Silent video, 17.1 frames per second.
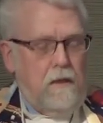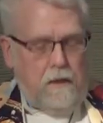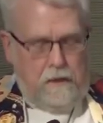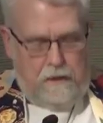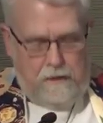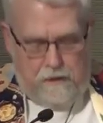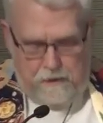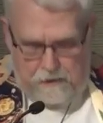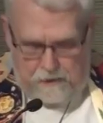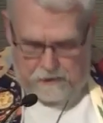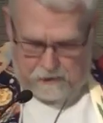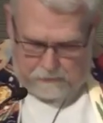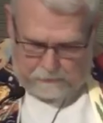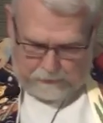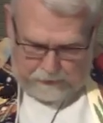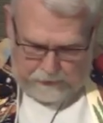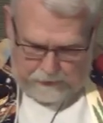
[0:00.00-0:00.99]
in this
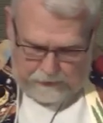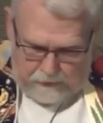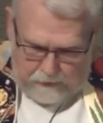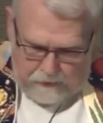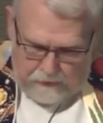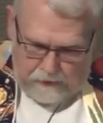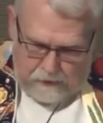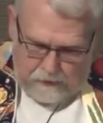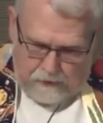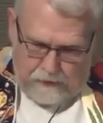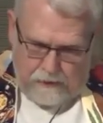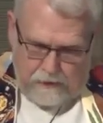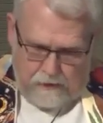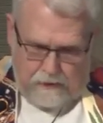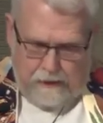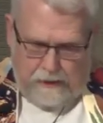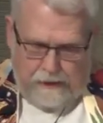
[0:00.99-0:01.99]
experience and in
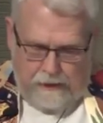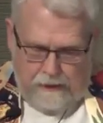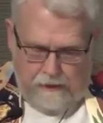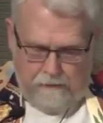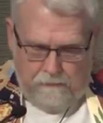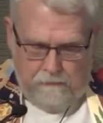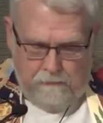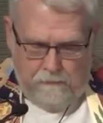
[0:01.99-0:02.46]
this day.